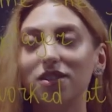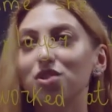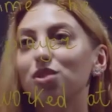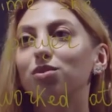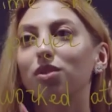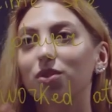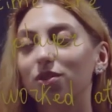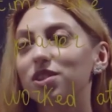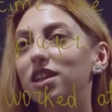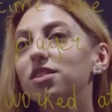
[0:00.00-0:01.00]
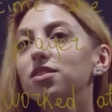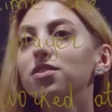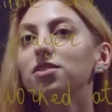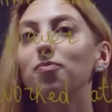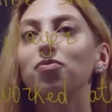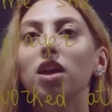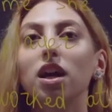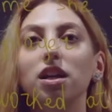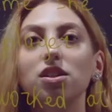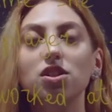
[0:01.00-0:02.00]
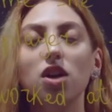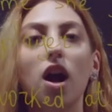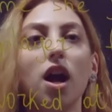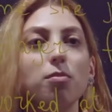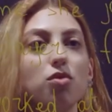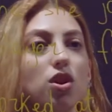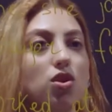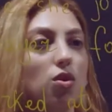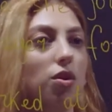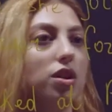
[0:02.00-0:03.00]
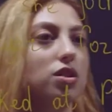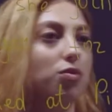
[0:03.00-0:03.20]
attention to the third sentence. At the time she joined the